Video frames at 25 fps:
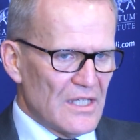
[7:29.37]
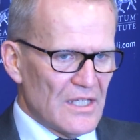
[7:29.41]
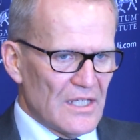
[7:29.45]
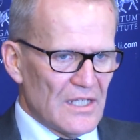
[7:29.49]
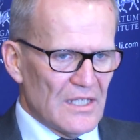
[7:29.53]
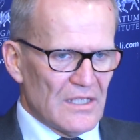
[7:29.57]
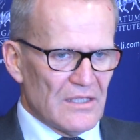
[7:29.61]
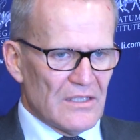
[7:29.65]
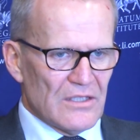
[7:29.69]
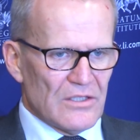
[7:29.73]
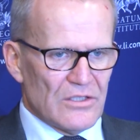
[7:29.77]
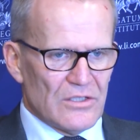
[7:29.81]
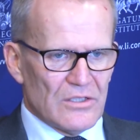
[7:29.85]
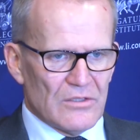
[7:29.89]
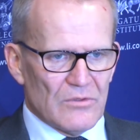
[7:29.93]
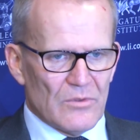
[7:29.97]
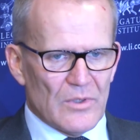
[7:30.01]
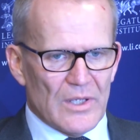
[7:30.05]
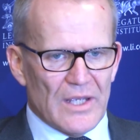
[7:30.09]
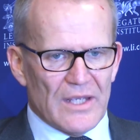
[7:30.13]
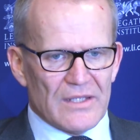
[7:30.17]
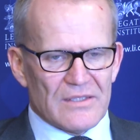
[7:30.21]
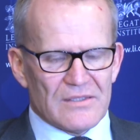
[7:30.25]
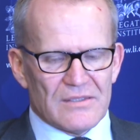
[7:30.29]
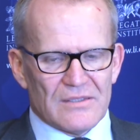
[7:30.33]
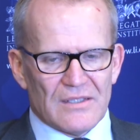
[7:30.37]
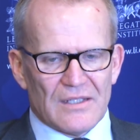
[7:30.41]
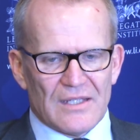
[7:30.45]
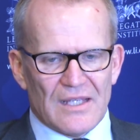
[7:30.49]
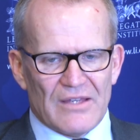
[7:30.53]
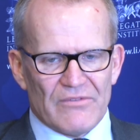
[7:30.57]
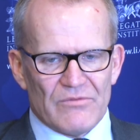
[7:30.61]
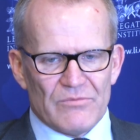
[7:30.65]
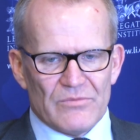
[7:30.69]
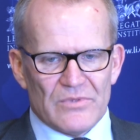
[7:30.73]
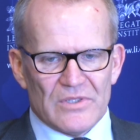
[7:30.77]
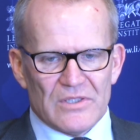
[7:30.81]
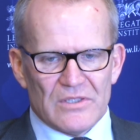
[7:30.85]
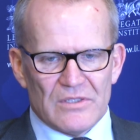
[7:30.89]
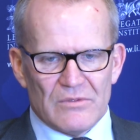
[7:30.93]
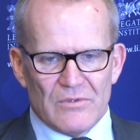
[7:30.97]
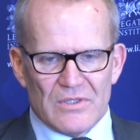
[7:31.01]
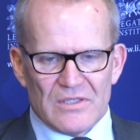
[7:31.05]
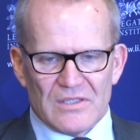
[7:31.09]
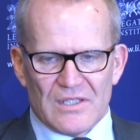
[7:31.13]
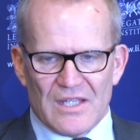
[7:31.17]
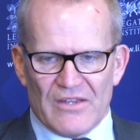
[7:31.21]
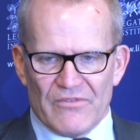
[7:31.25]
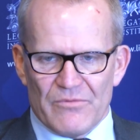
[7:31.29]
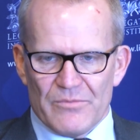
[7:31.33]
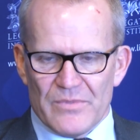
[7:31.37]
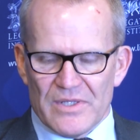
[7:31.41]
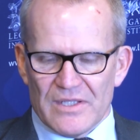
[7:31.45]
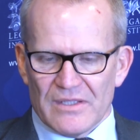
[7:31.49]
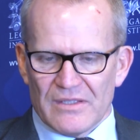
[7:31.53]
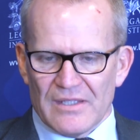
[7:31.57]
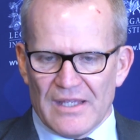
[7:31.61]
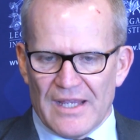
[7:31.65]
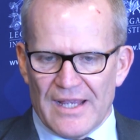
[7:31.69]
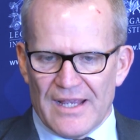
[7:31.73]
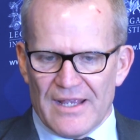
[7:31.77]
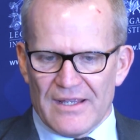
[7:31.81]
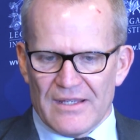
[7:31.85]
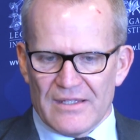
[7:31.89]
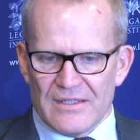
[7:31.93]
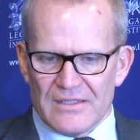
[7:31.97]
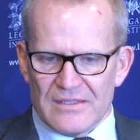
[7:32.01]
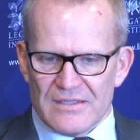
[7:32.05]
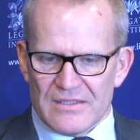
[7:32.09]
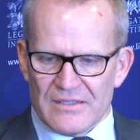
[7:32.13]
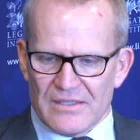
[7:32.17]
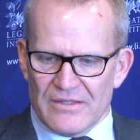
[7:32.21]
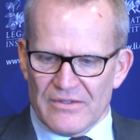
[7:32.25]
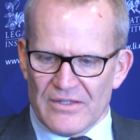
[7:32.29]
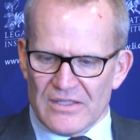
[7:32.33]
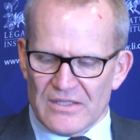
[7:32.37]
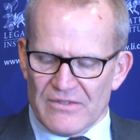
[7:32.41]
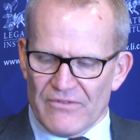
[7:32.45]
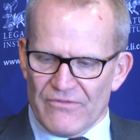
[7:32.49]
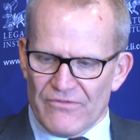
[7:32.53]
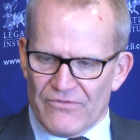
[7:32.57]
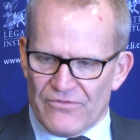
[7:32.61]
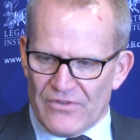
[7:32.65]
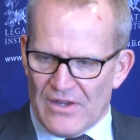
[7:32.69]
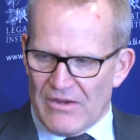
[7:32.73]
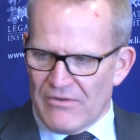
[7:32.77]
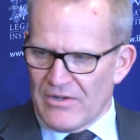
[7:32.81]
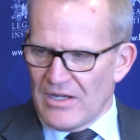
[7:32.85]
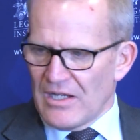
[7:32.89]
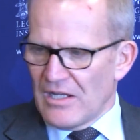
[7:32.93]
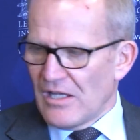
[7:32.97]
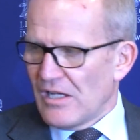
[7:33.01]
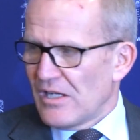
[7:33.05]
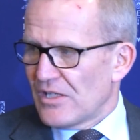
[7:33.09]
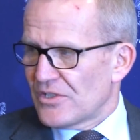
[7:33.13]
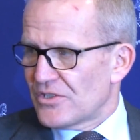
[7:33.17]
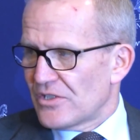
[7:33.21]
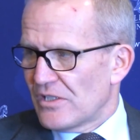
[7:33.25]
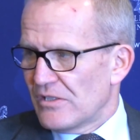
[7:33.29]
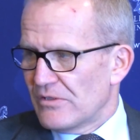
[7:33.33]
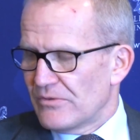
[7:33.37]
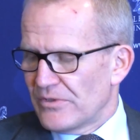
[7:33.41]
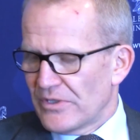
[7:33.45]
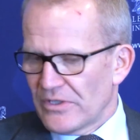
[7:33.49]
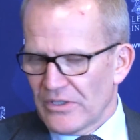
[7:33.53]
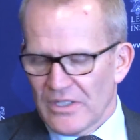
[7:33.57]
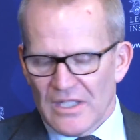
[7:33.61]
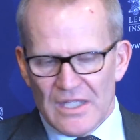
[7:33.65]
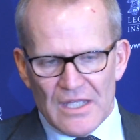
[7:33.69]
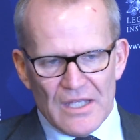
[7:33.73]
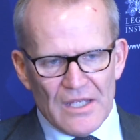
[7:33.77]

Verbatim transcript: In the US, the government, US government is, a, is a very large owner.